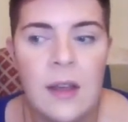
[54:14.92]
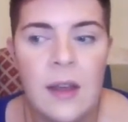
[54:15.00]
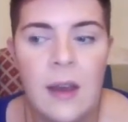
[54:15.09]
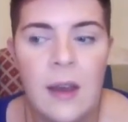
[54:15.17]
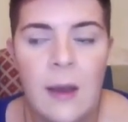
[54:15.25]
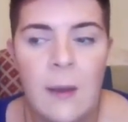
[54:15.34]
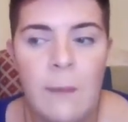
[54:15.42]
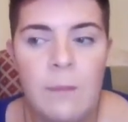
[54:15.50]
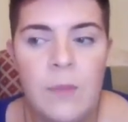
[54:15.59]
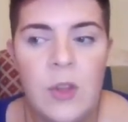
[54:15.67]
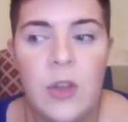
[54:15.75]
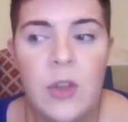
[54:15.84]

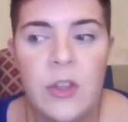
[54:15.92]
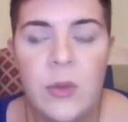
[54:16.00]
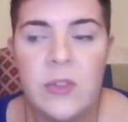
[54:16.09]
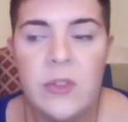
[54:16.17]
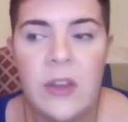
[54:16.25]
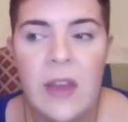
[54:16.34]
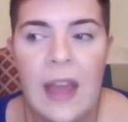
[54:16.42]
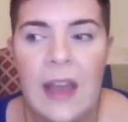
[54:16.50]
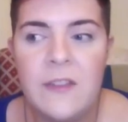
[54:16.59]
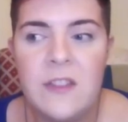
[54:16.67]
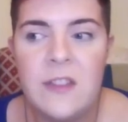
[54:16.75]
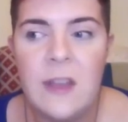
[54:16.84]
You could also
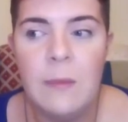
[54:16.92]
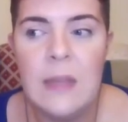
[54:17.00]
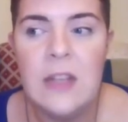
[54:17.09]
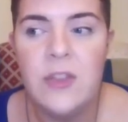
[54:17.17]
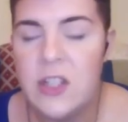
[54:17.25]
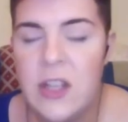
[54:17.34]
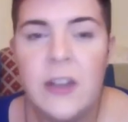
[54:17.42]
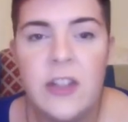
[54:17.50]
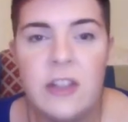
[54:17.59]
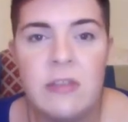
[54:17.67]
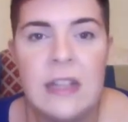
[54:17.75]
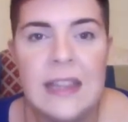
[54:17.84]
have some
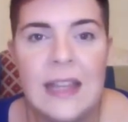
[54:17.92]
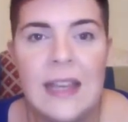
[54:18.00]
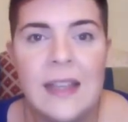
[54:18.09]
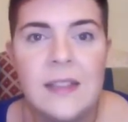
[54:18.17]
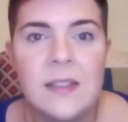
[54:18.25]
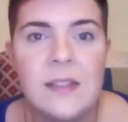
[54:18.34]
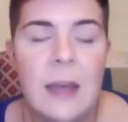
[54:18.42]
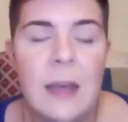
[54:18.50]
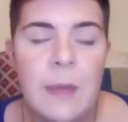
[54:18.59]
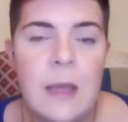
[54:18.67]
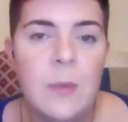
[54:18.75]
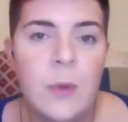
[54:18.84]
introductory things
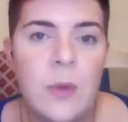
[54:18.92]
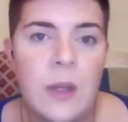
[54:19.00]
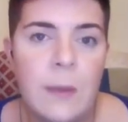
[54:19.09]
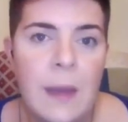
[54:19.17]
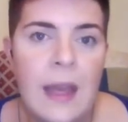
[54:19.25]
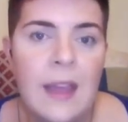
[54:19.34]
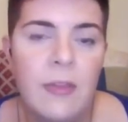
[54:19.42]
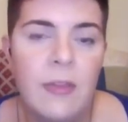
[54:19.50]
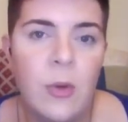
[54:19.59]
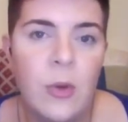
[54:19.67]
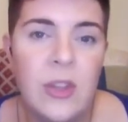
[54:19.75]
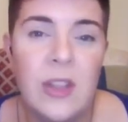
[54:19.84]
that people can pay
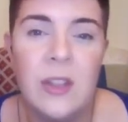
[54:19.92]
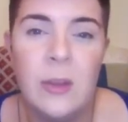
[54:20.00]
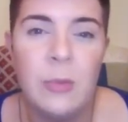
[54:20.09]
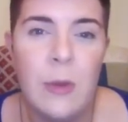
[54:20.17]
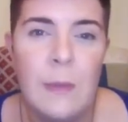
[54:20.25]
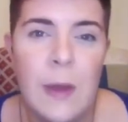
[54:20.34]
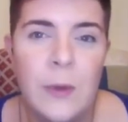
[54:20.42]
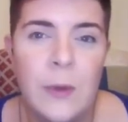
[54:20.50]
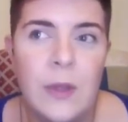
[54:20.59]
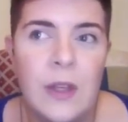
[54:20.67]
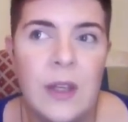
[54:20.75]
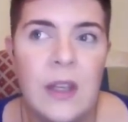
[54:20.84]
for and that you promote.
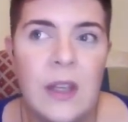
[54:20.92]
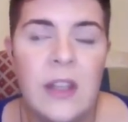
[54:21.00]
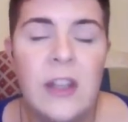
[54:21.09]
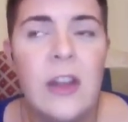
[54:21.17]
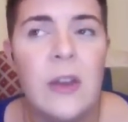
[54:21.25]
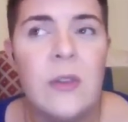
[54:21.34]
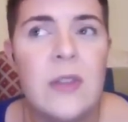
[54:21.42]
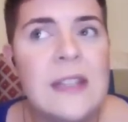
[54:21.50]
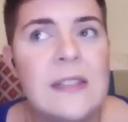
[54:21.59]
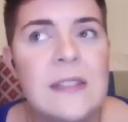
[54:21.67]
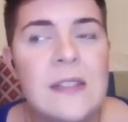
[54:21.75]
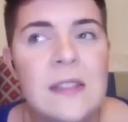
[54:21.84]
You know,
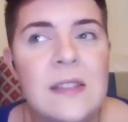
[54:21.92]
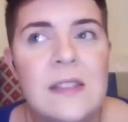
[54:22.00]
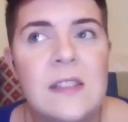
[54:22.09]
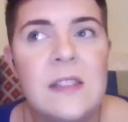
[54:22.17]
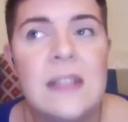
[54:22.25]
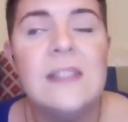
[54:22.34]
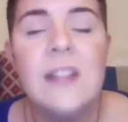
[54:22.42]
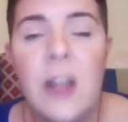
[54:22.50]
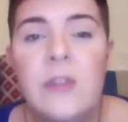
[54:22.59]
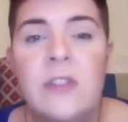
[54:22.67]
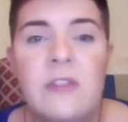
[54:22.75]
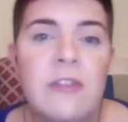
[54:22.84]
there's
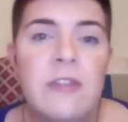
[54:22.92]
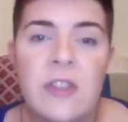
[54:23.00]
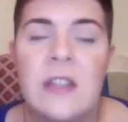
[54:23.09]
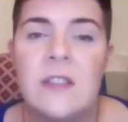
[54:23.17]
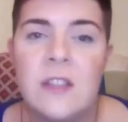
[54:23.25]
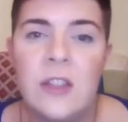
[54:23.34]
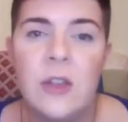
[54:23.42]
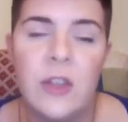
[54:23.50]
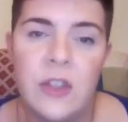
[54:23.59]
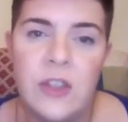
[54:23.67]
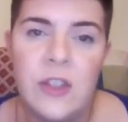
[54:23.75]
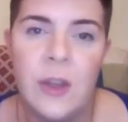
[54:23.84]
loads of different things that you
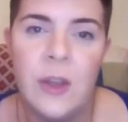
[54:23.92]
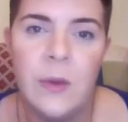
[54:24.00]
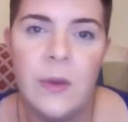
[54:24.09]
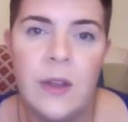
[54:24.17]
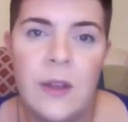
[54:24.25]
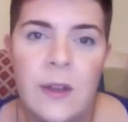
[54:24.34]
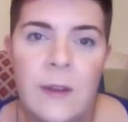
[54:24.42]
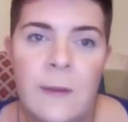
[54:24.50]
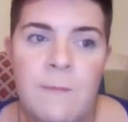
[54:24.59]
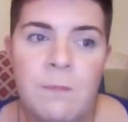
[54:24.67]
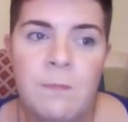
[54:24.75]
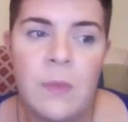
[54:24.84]
could do
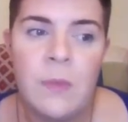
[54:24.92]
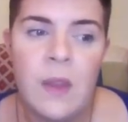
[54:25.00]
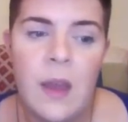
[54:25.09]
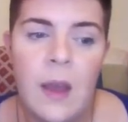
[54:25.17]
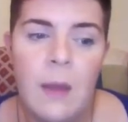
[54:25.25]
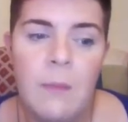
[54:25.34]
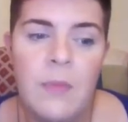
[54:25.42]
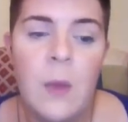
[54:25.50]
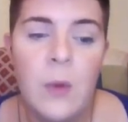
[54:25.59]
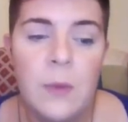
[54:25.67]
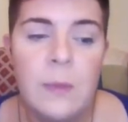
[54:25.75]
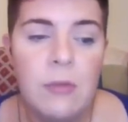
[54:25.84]
that
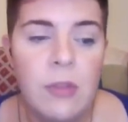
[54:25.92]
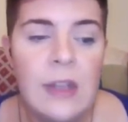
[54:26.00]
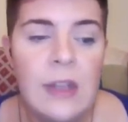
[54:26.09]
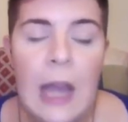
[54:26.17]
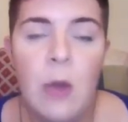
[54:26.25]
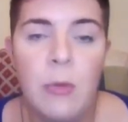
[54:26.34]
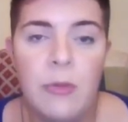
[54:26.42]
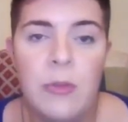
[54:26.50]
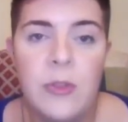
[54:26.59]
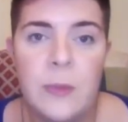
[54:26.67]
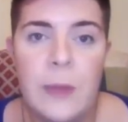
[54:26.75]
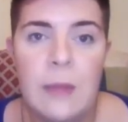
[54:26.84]
would be really helpful
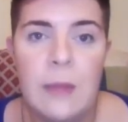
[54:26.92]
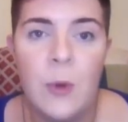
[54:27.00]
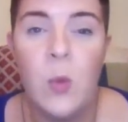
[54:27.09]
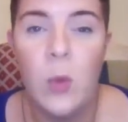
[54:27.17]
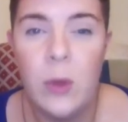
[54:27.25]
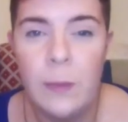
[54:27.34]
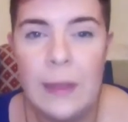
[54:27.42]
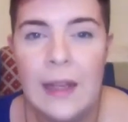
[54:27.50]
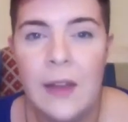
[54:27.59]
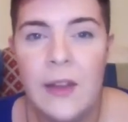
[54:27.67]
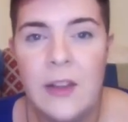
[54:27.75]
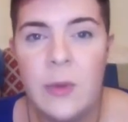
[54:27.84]
to people and would be
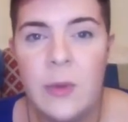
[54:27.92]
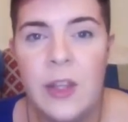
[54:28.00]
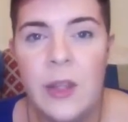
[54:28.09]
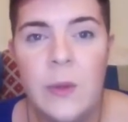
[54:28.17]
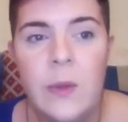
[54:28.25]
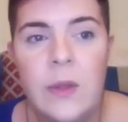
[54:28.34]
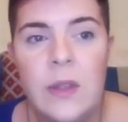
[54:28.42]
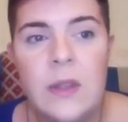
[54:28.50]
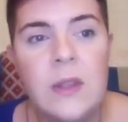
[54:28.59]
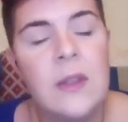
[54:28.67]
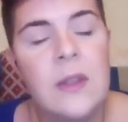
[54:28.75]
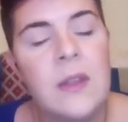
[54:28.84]
aligned with you.
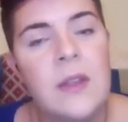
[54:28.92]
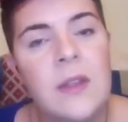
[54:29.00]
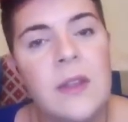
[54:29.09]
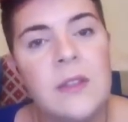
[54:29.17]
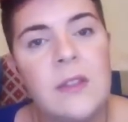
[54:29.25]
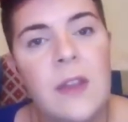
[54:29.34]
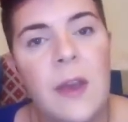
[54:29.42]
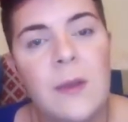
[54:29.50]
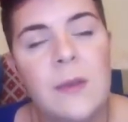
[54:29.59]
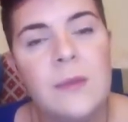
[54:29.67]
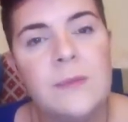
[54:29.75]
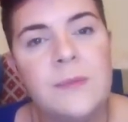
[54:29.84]
So